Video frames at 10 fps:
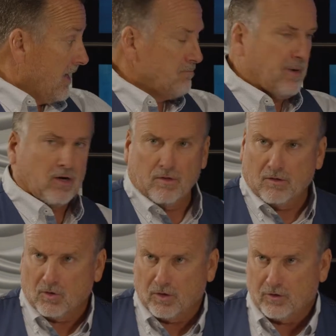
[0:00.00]
and bigger than
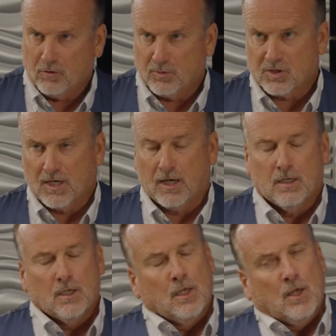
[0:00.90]
32%,
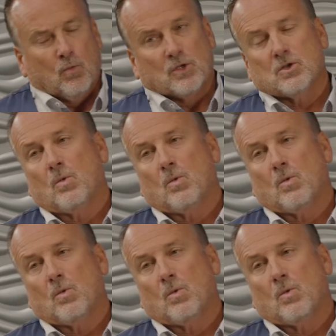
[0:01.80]
which is